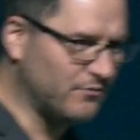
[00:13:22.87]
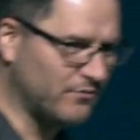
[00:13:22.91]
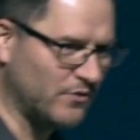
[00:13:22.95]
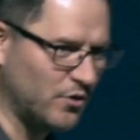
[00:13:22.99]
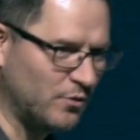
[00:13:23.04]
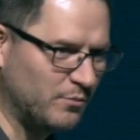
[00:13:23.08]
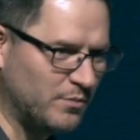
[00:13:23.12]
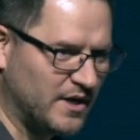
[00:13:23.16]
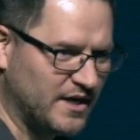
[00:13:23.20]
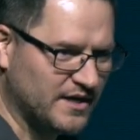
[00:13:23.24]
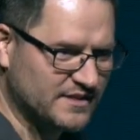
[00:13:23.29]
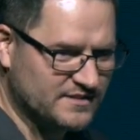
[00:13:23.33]

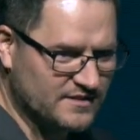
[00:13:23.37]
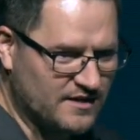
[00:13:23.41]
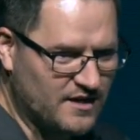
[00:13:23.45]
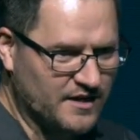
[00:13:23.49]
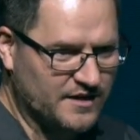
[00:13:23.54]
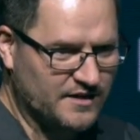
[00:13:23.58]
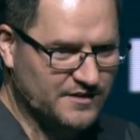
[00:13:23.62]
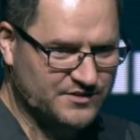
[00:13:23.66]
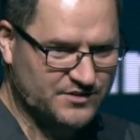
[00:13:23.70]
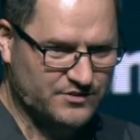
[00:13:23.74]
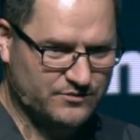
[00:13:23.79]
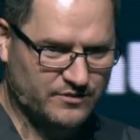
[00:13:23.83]
robot
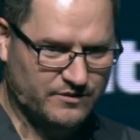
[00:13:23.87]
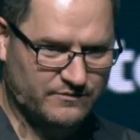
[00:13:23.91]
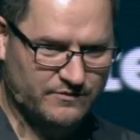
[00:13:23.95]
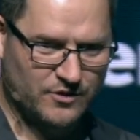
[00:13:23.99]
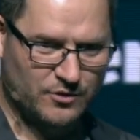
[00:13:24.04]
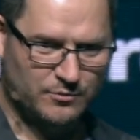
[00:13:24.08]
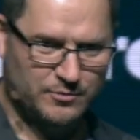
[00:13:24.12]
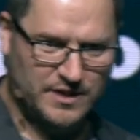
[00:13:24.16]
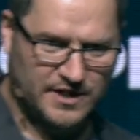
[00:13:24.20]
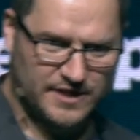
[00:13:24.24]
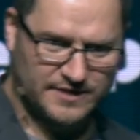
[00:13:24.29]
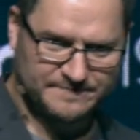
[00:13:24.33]
talking to a
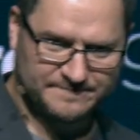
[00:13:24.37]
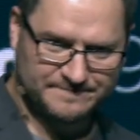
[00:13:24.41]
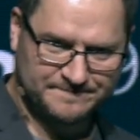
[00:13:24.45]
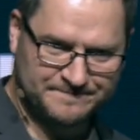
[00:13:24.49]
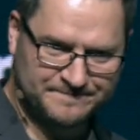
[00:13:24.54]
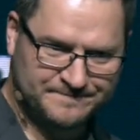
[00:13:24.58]
robot.